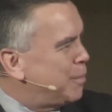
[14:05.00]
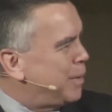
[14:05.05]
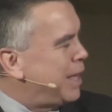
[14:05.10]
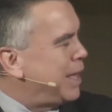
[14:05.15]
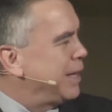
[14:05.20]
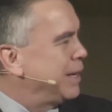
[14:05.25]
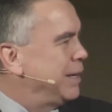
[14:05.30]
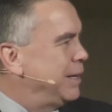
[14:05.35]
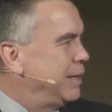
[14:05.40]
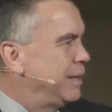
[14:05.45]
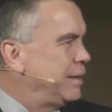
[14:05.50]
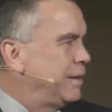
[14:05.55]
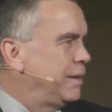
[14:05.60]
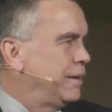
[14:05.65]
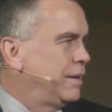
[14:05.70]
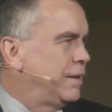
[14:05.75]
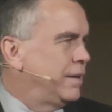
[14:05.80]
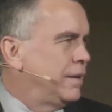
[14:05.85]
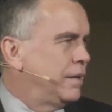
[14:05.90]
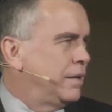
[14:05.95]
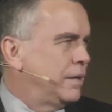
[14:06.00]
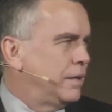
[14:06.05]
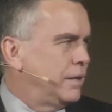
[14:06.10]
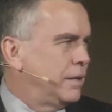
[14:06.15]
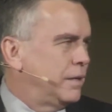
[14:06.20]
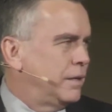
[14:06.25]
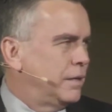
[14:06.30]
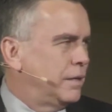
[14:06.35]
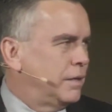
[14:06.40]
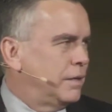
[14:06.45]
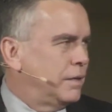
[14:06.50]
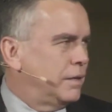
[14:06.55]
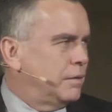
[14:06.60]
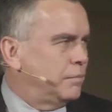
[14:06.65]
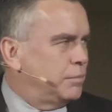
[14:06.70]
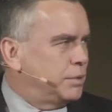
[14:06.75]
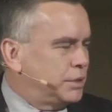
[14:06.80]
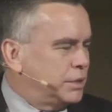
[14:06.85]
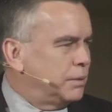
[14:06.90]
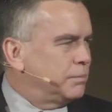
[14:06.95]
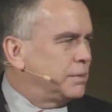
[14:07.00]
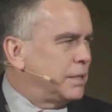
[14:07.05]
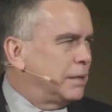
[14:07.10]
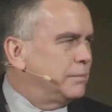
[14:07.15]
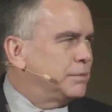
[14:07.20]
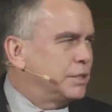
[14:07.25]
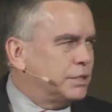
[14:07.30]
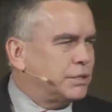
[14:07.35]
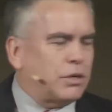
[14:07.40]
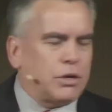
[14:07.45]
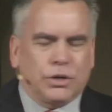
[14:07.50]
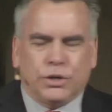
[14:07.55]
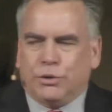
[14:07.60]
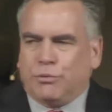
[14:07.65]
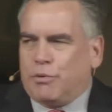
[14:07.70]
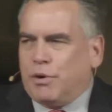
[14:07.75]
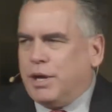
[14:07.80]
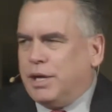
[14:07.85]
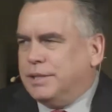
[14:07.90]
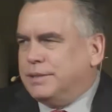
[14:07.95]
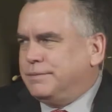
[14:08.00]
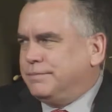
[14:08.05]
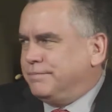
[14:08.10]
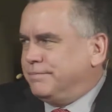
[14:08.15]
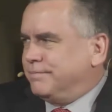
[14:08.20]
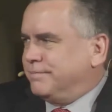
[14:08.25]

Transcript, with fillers: more about it, but sometimes it's hard to run.